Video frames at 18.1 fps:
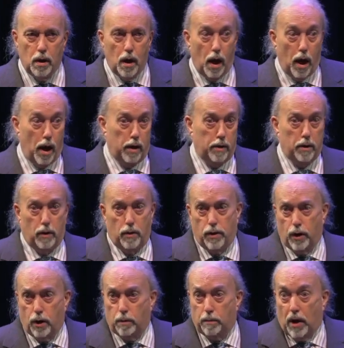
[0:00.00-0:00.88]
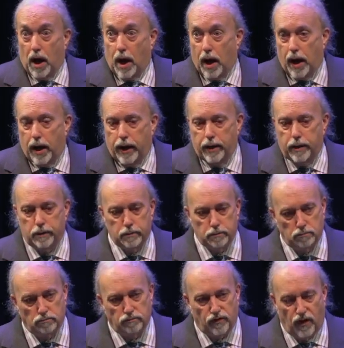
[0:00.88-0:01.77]
and thereby
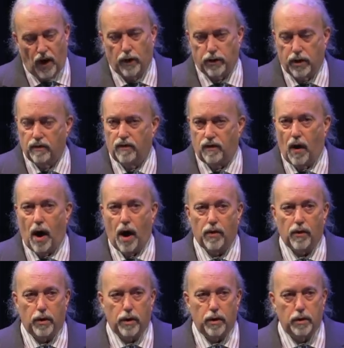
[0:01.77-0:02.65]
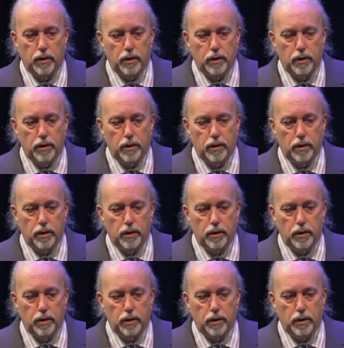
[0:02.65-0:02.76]
founding father.